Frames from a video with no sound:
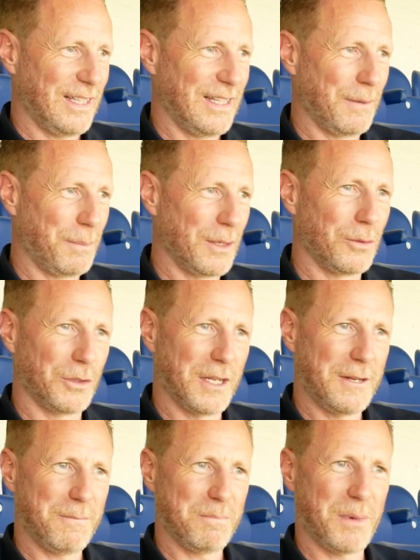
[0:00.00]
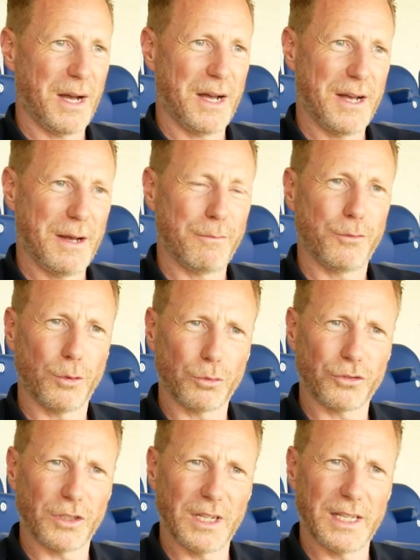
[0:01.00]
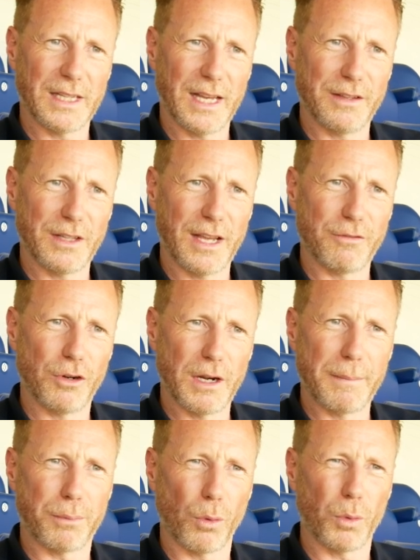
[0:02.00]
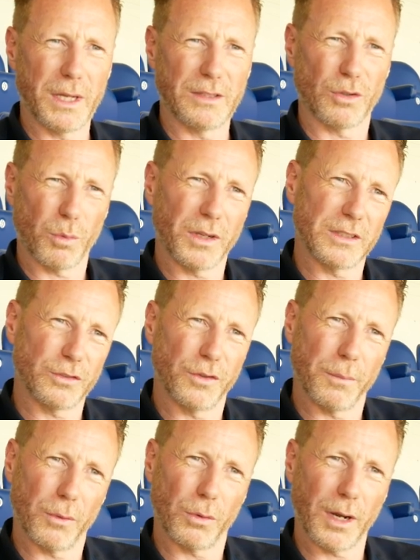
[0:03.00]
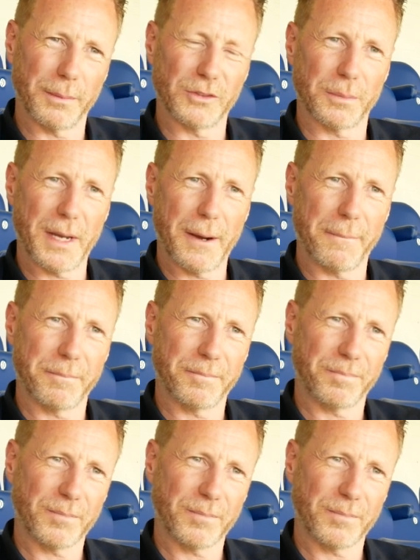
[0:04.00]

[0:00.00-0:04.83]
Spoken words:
in the building, but fortunately they really brought into what this football club is about.